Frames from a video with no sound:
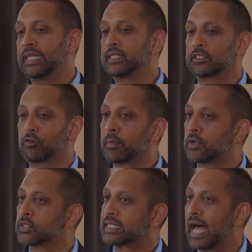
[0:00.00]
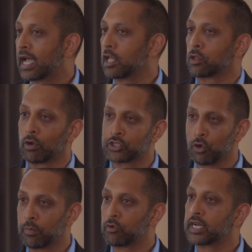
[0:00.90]
these criminals attacking large
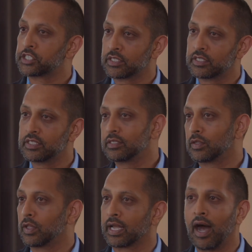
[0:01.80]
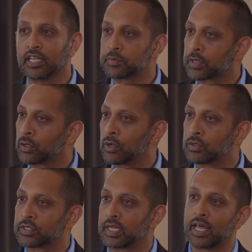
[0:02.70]
corporations like
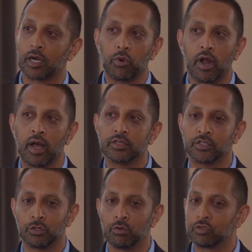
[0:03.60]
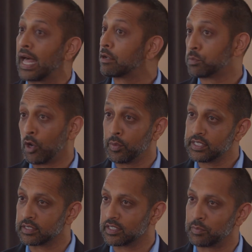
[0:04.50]
hospitals and enterprise to now small
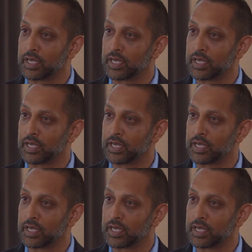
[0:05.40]
business,